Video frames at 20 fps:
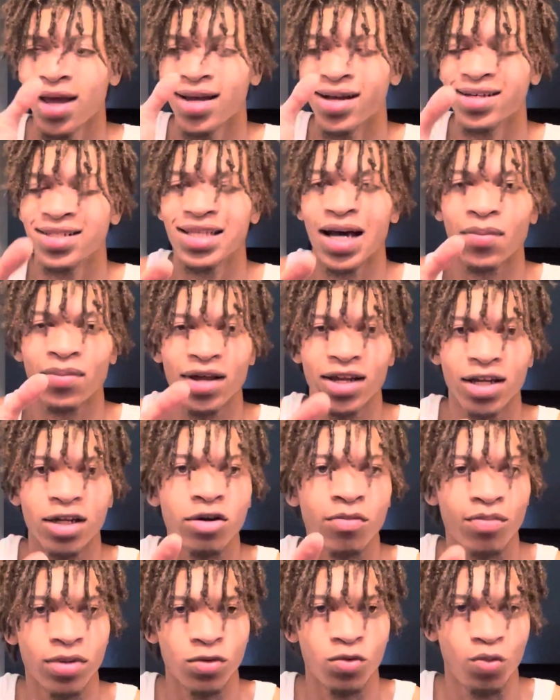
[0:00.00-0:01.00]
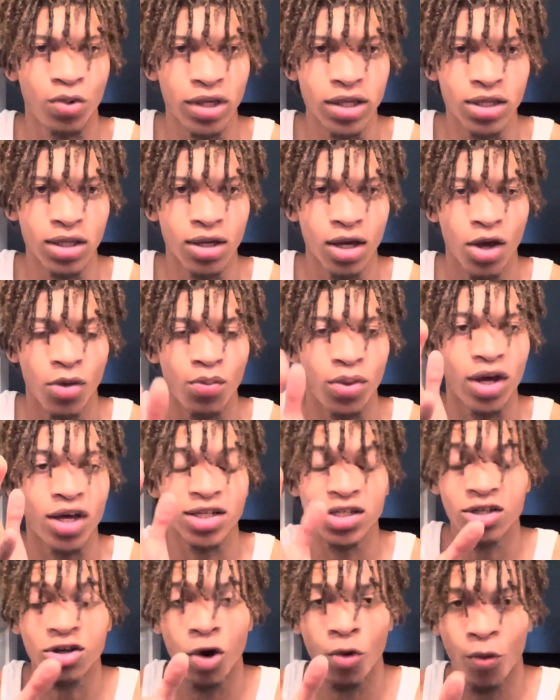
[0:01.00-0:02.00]
Stop letting him be weak, because
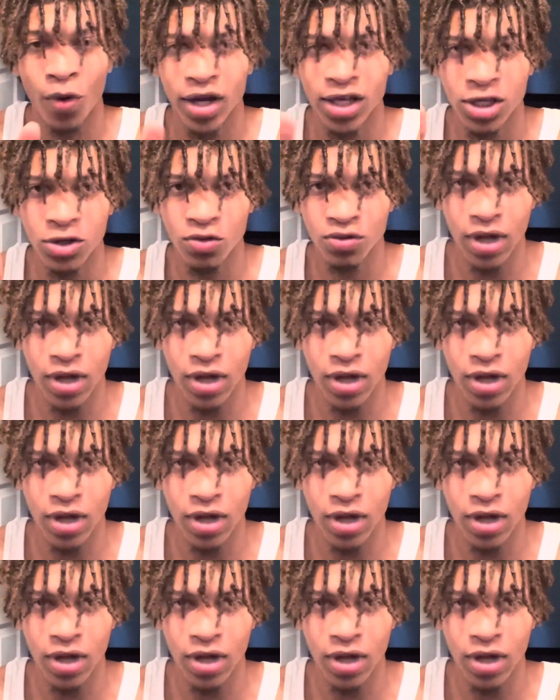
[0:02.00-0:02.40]
he's going to weigh you